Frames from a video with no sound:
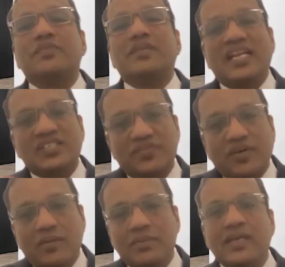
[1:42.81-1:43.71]

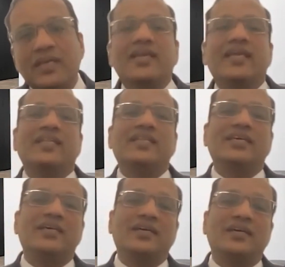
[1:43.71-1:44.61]
transformed in
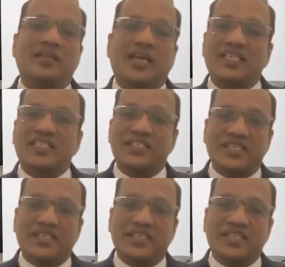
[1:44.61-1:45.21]
the last